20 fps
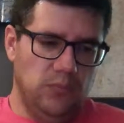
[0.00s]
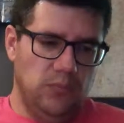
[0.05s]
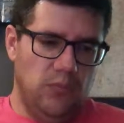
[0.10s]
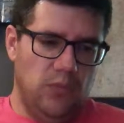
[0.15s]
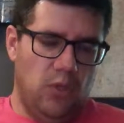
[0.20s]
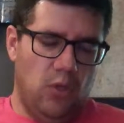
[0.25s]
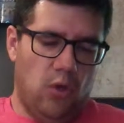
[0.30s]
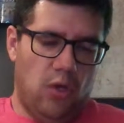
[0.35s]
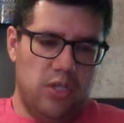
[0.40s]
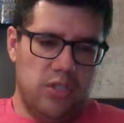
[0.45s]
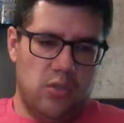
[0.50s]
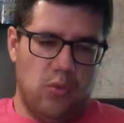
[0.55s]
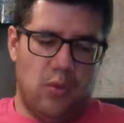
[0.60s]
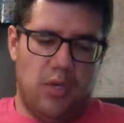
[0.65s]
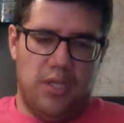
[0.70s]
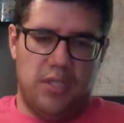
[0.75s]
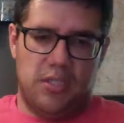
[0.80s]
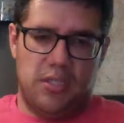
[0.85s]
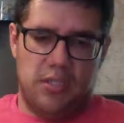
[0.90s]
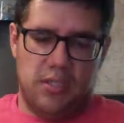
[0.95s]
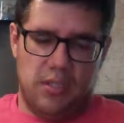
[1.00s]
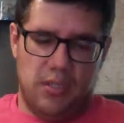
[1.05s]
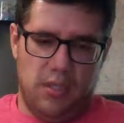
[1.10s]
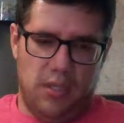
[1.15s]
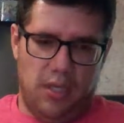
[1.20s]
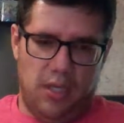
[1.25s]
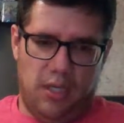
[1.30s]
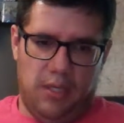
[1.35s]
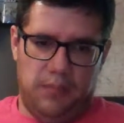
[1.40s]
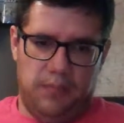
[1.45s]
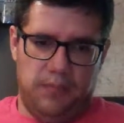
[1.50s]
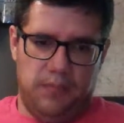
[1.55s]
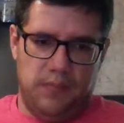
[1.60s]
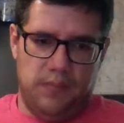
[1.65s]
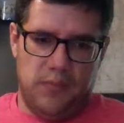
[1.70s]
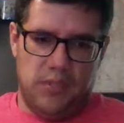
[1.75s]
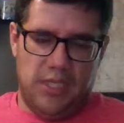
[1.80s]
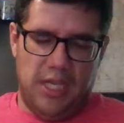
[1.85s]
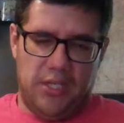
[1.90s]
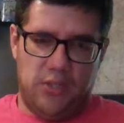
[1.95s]
you also want to
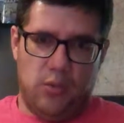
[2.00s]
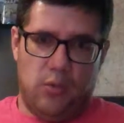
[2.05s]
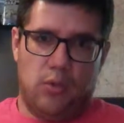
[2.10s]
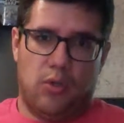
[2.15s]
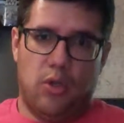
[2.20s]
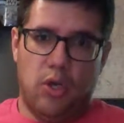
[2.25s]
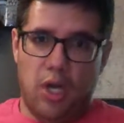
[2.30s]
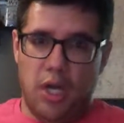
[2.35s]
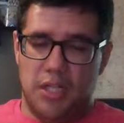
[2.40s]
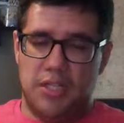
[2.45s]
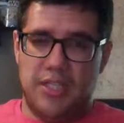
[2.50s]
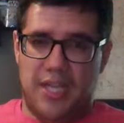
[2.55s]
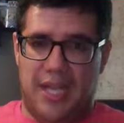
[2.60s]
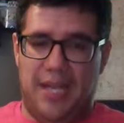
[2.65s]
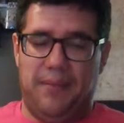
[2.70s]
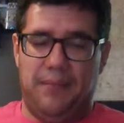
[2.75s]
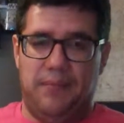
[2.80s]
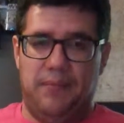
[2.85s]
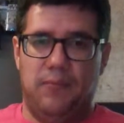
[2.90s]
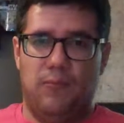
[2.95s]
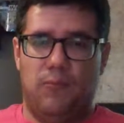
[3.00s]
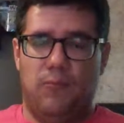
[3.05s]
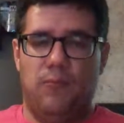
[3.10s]
schedule a call time